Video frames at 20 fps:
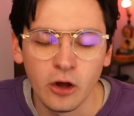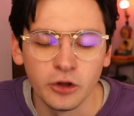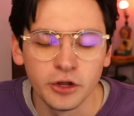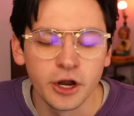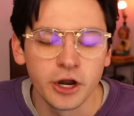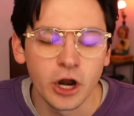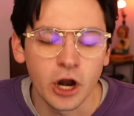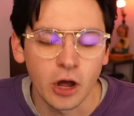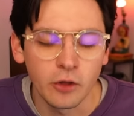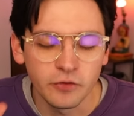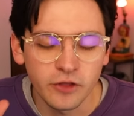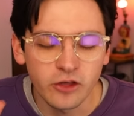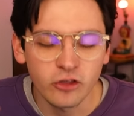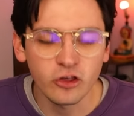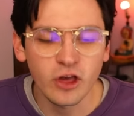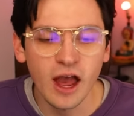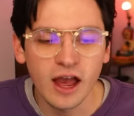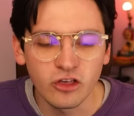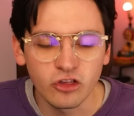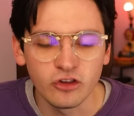hold on, no, no, no,
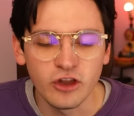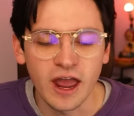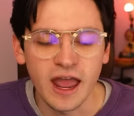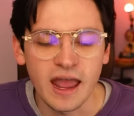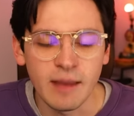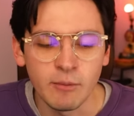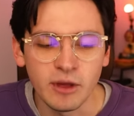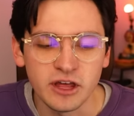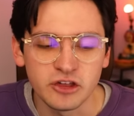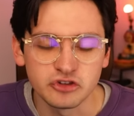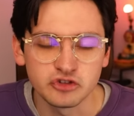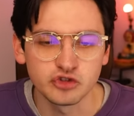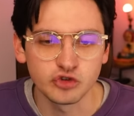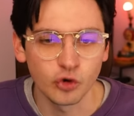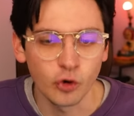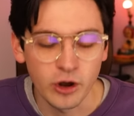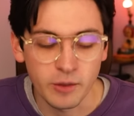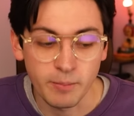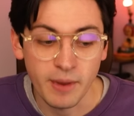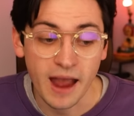this guy's name is
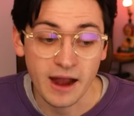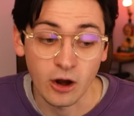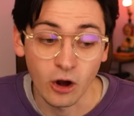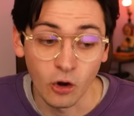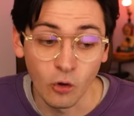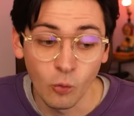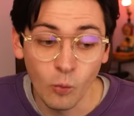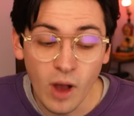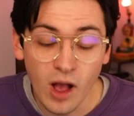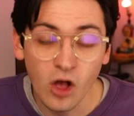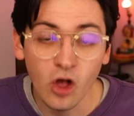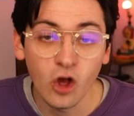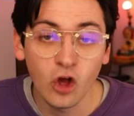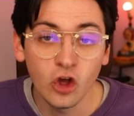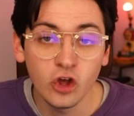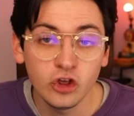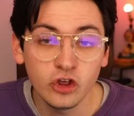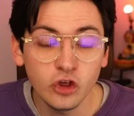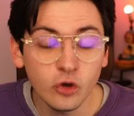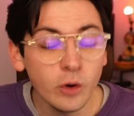Troy Becker. Well,
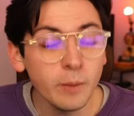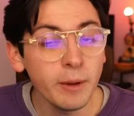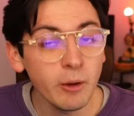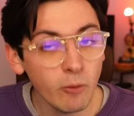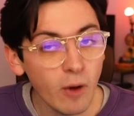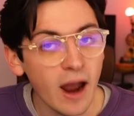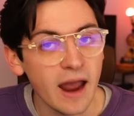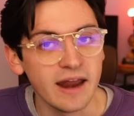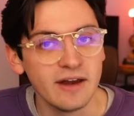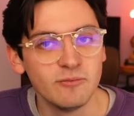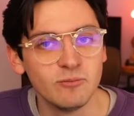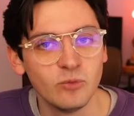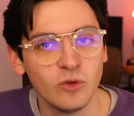you would be right.